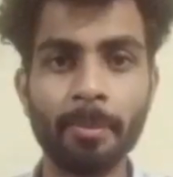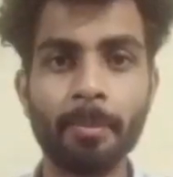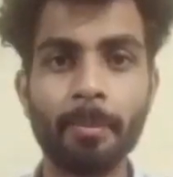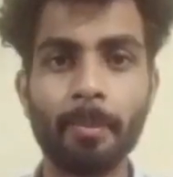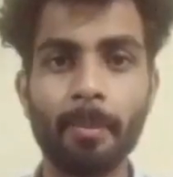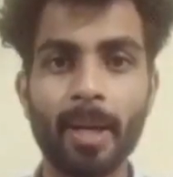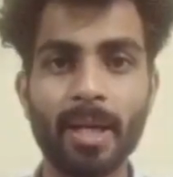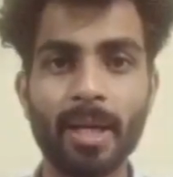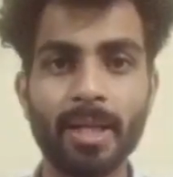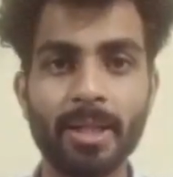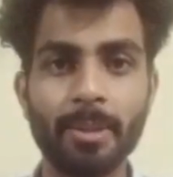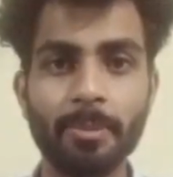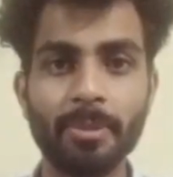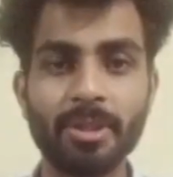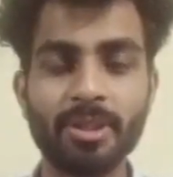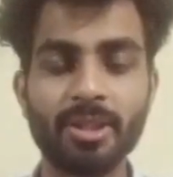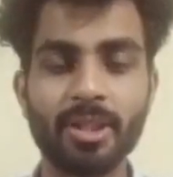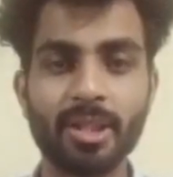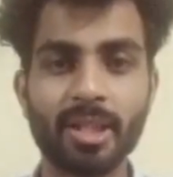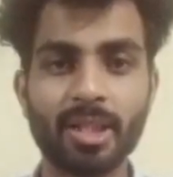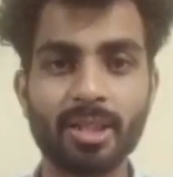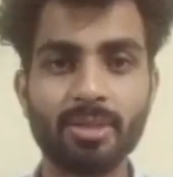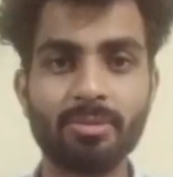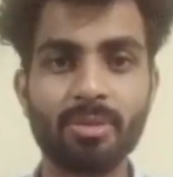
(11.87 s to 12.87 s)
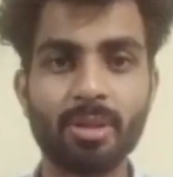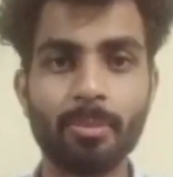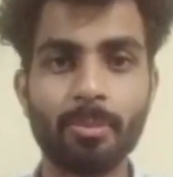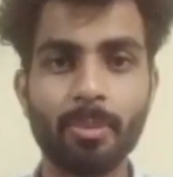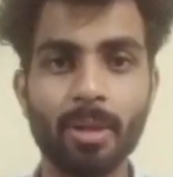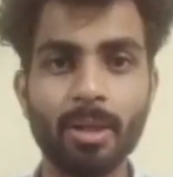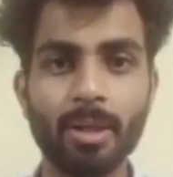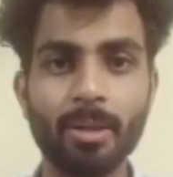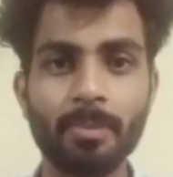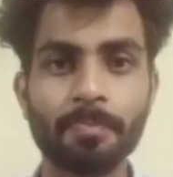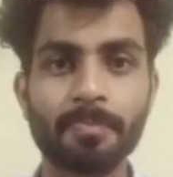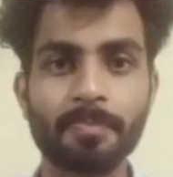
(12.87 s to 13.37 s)
my name is Aniket Verma
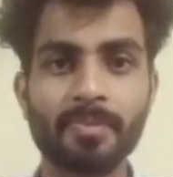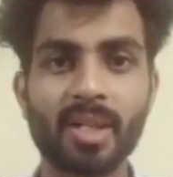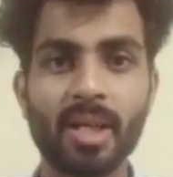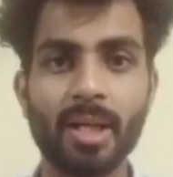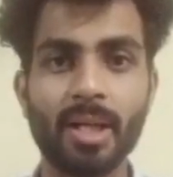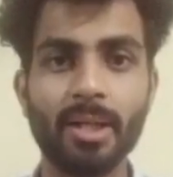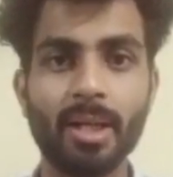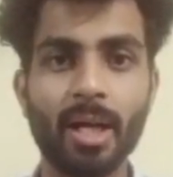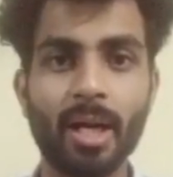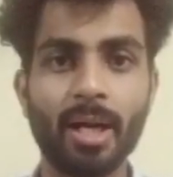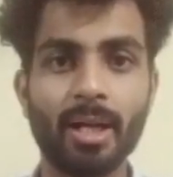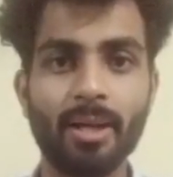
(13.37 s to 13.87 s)
and I